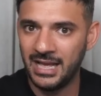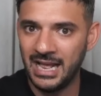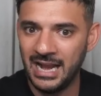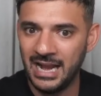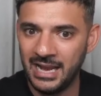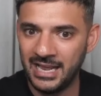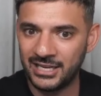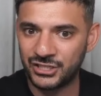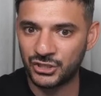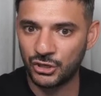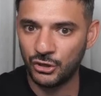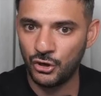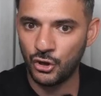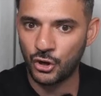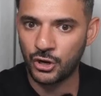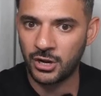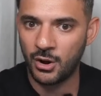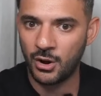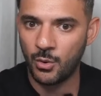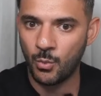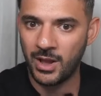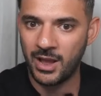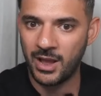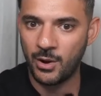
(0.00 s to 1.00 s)
let's look
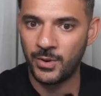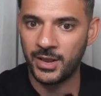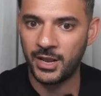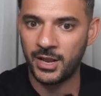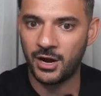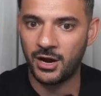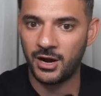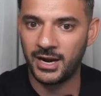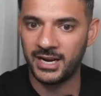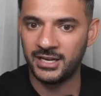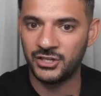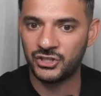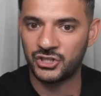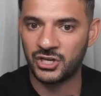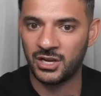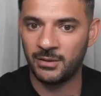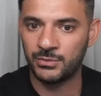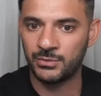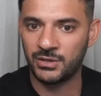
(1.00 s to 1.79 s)
at where we are in terms of